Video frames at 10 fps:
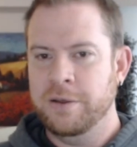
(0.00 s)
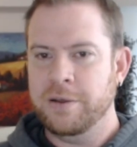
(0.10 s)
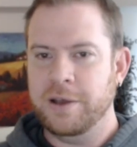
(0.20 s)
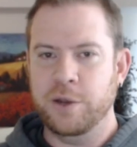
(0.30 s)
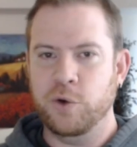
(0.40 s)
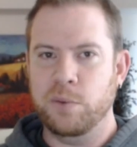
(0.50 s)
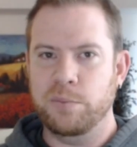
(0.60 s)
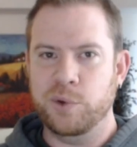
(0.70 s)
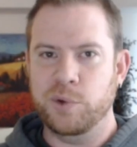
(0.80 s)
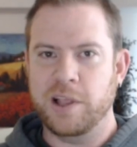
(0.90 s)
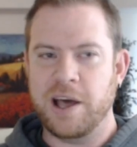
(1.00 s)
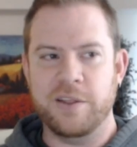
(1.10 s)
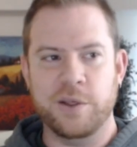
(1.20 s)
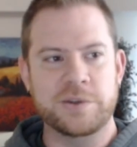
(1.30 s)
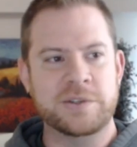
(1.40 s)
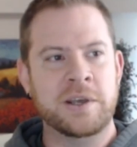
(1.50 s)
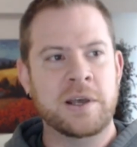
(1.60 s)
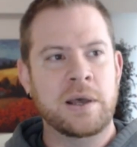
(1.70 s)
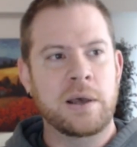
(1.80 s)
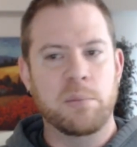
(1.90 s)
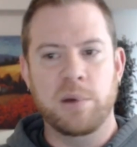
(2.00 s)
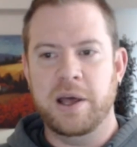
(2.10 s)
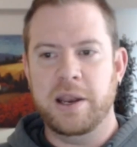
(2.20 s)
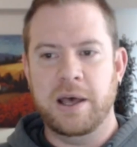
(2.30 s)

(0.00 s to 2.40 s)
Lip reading: I know I'm doing a lot of those, but